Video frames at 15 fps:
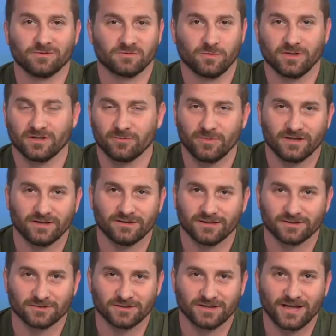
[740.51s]
are being committed
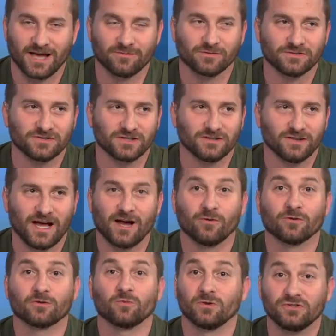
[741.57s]
literally every single
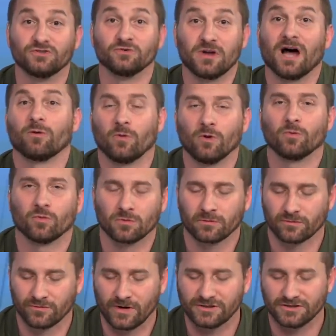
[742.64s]
hour. We do not want war
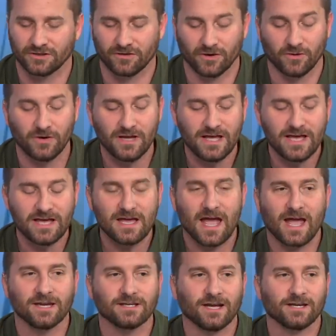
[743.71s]
with Russia though.
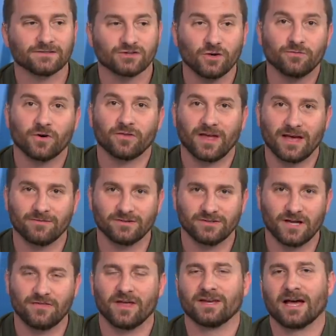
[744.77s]
And uh, so far they haven't
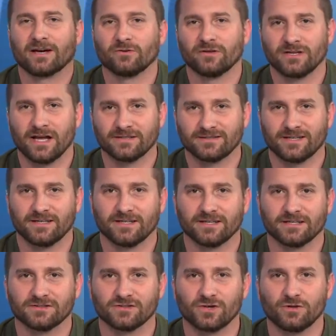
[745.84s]
done that. Not only not sending
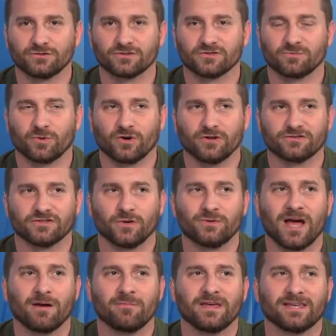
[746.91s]
in soldiers, but also
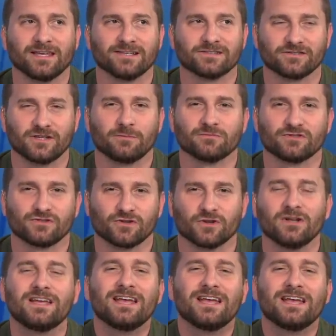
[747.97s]
not making some certain